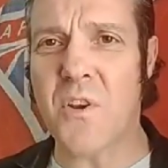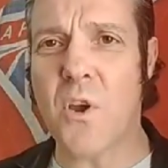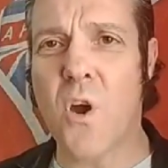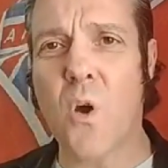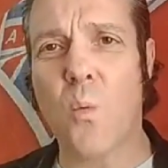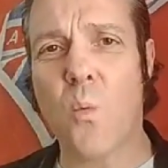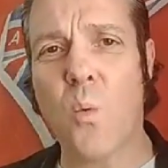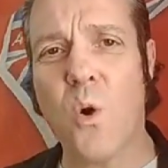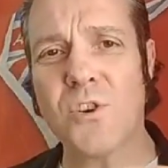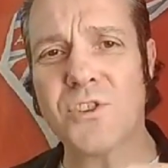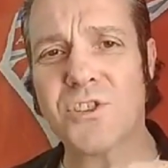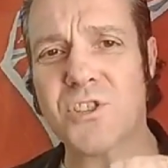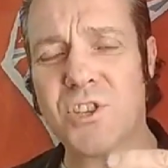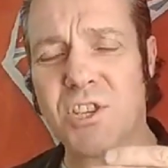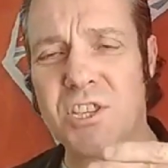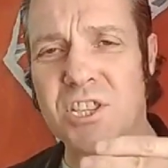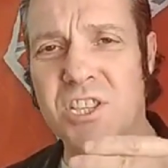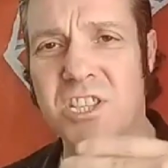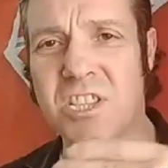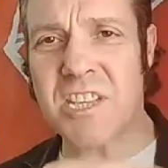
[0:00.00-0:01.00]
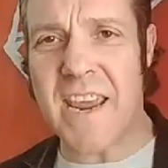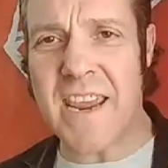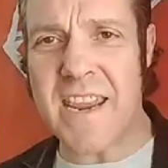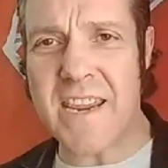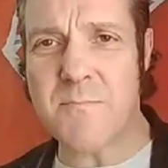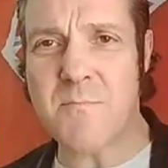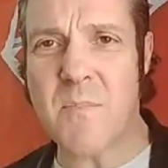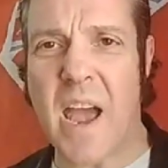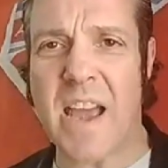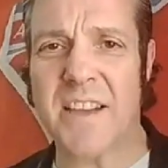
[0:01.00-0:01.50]
was the
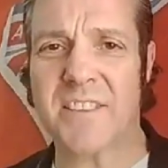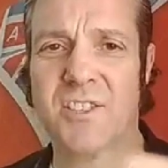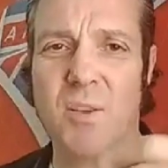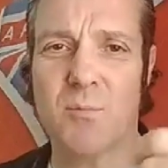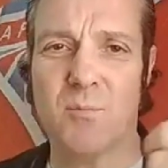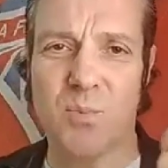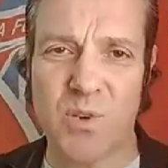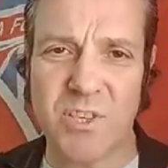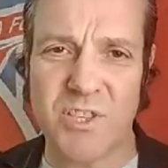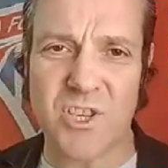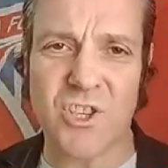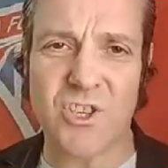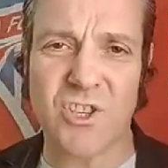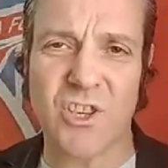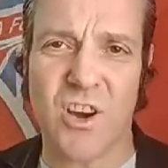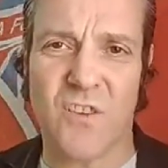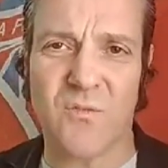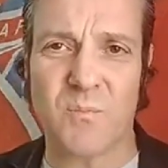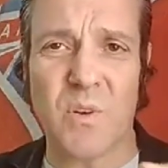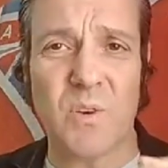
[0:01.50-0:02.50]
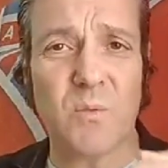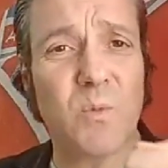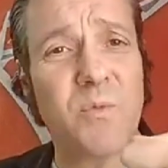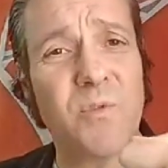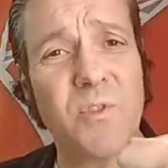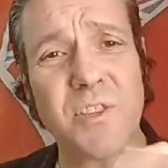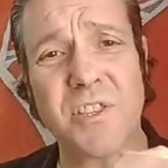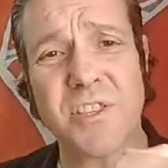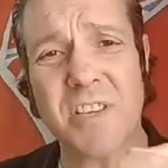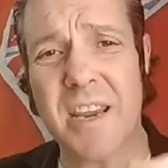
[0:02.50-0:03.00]
same as the British government with the
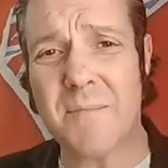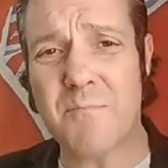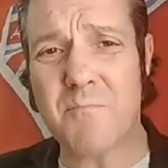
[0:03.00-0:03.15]
same